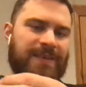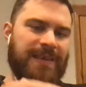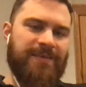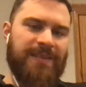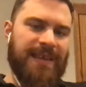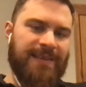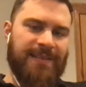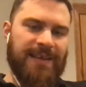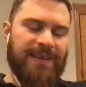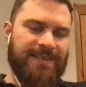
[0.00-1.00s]
even that
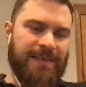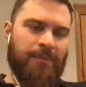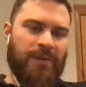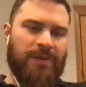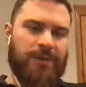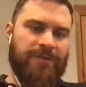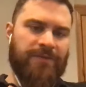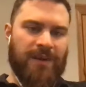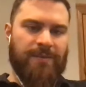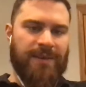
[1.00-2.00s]
like simple little
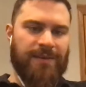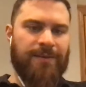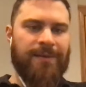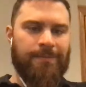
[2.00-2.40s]
framing